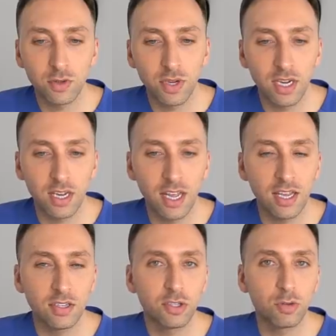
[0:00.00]
doing,
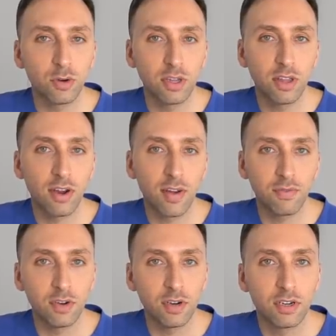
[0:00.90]
and shortly
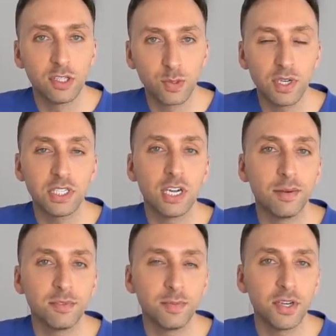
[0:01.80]
thereafter switched it
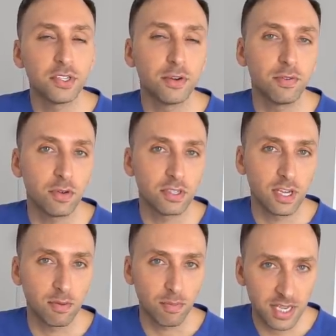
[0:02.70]
up to make sure I focused
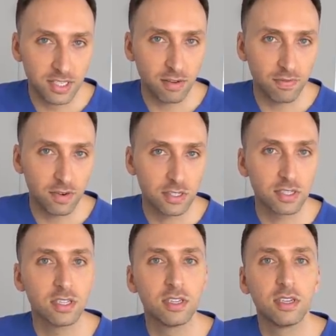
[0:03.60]
on myself
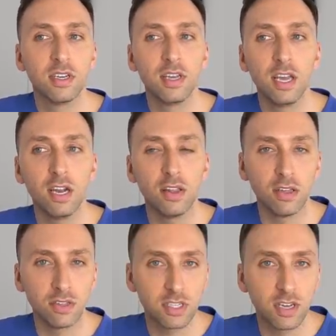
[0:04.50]
first and all the
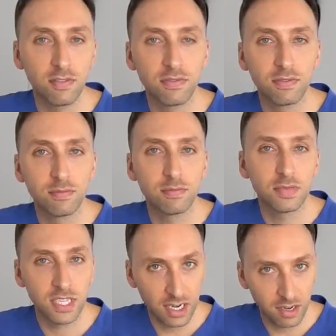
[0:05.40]
other stuff
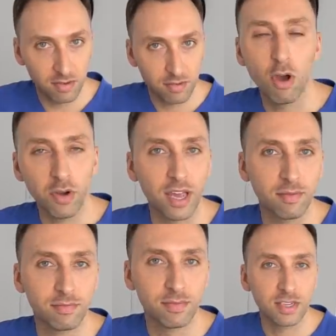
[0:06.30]
second.
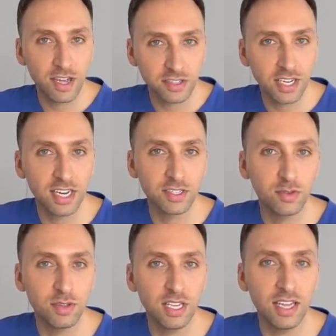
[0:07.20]
Okay. Now let's get
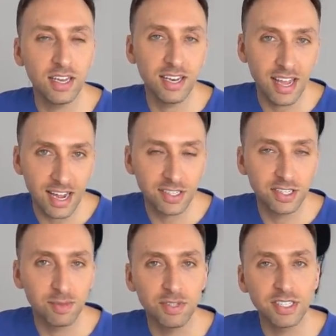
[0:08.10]
into the
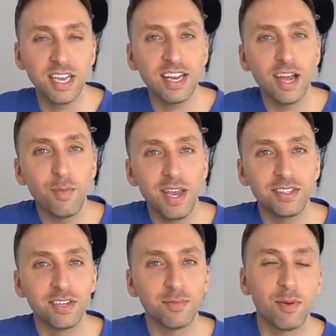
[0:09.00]
next mistake I
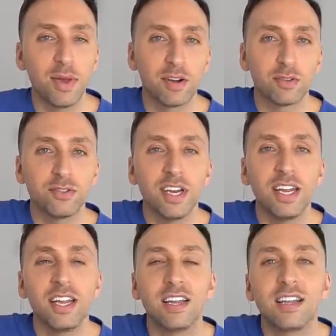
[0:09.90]
made during my medical
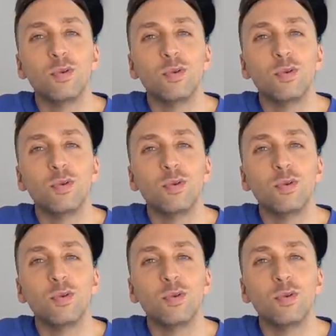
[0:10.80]
training,